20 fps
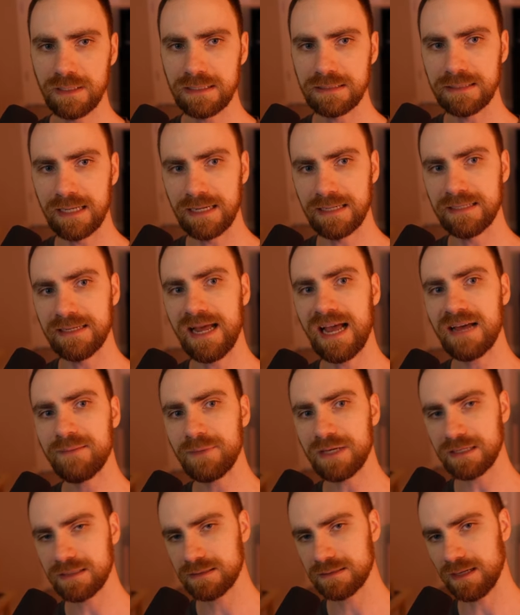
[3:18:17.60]

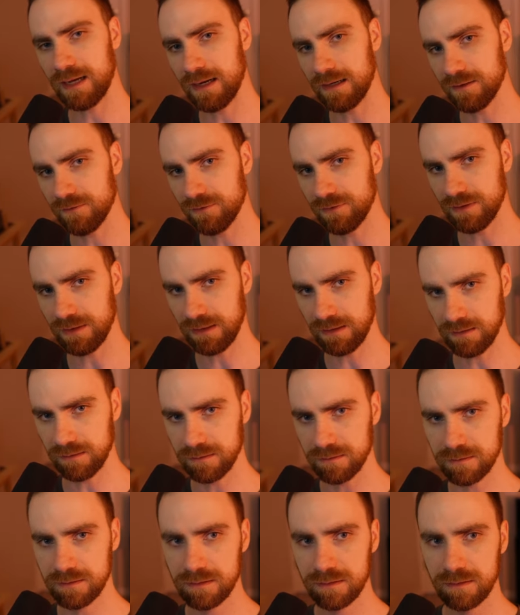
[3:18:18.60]
dynamic side of
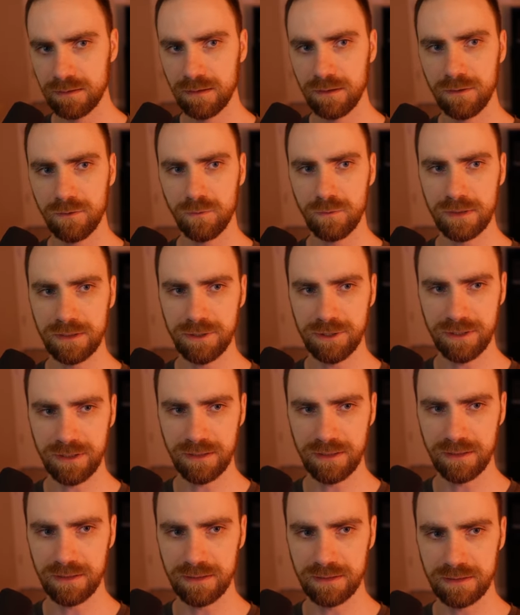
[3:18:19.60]
things, which
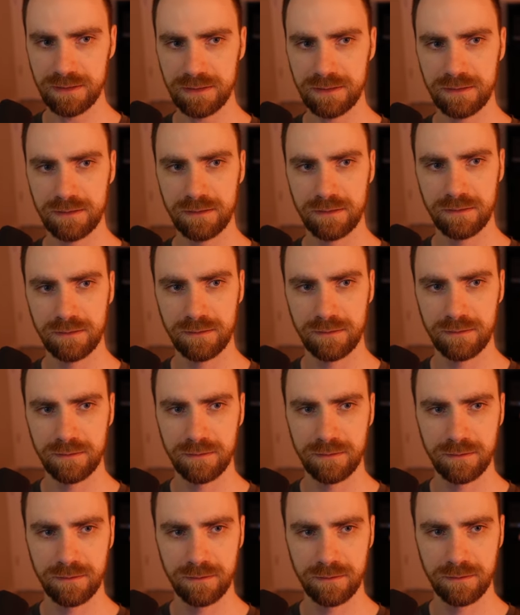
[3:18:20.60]
is,
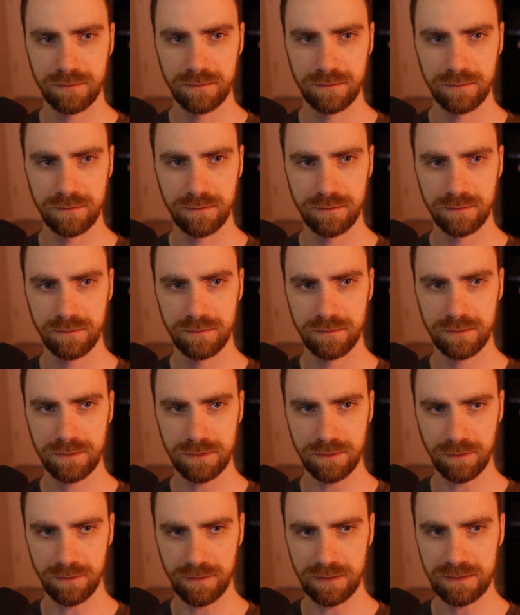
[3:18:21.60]

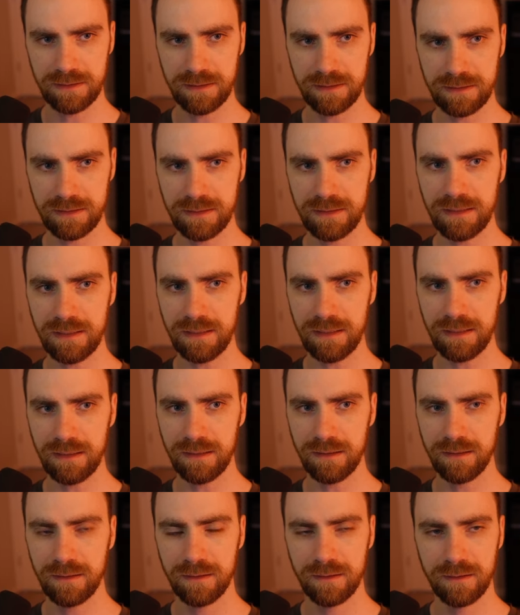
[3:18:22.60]
so this is
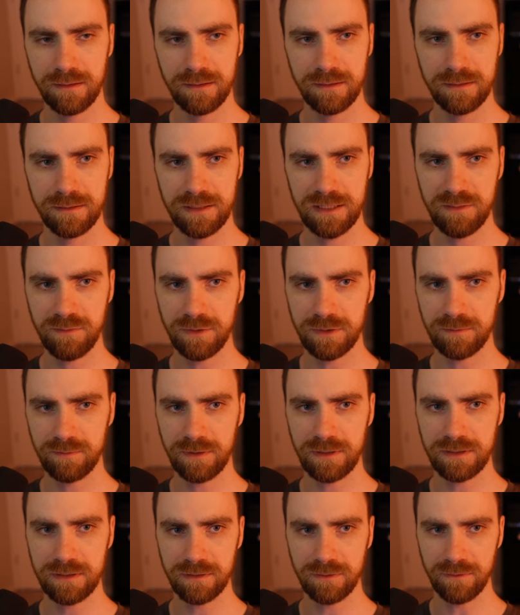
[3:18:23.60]
the C++
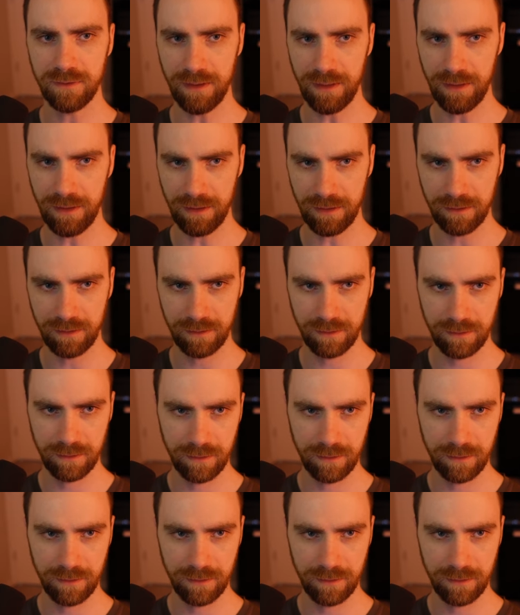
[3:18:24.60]
array,